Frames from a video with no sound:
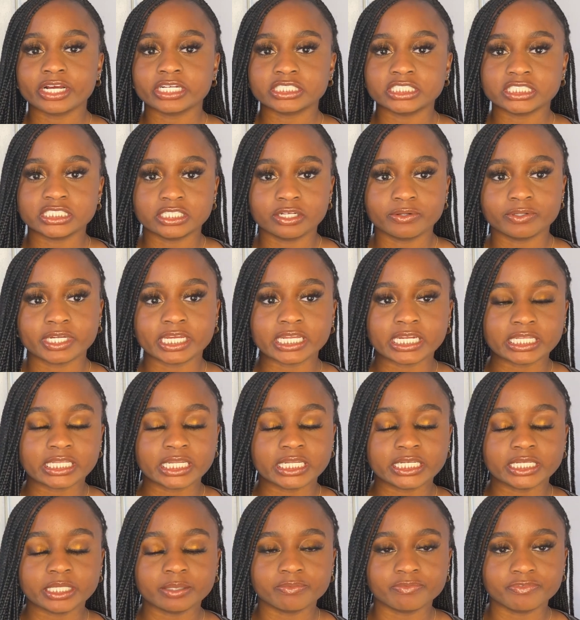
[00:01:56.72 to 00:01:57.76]
She's located in the
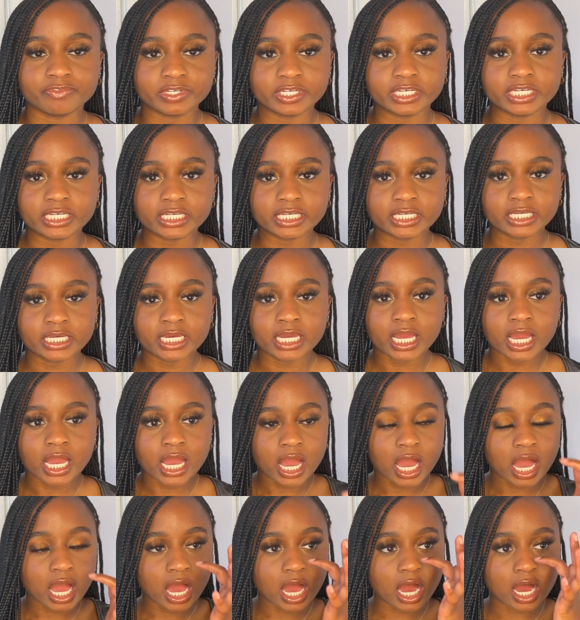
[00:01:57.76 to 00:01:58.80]
DMV.
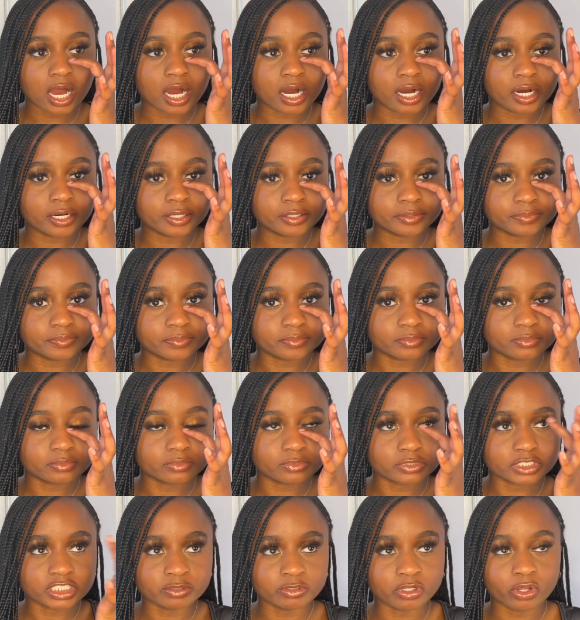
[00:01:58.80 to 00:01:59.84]

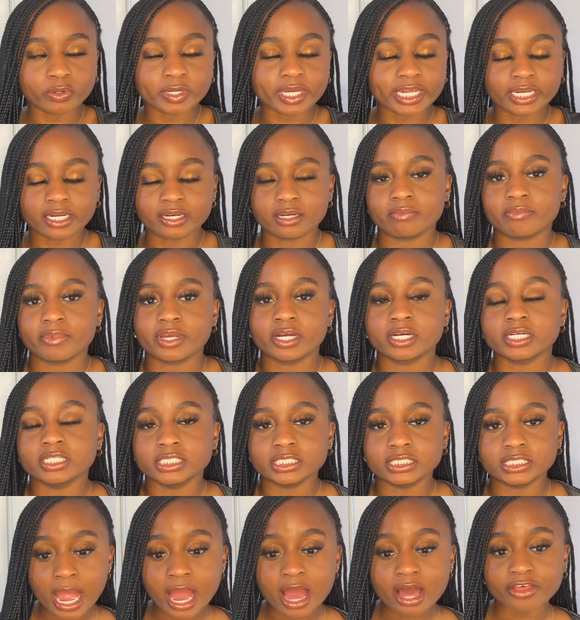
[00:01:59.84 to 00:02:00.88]
She's located in
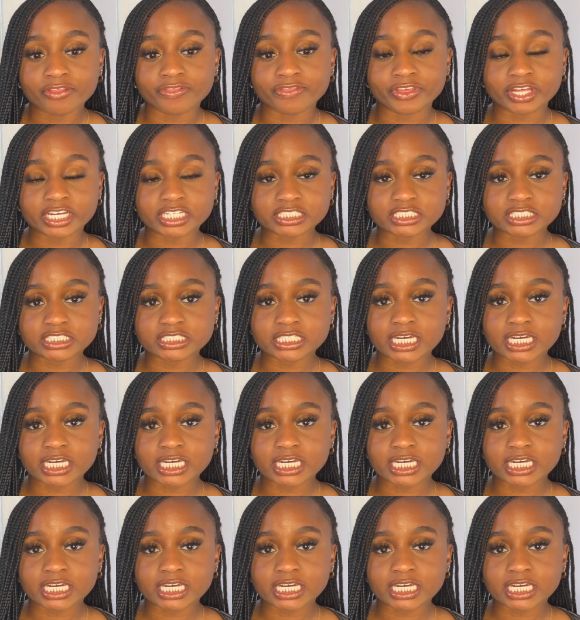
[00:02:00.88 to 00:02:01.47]
Maryland. This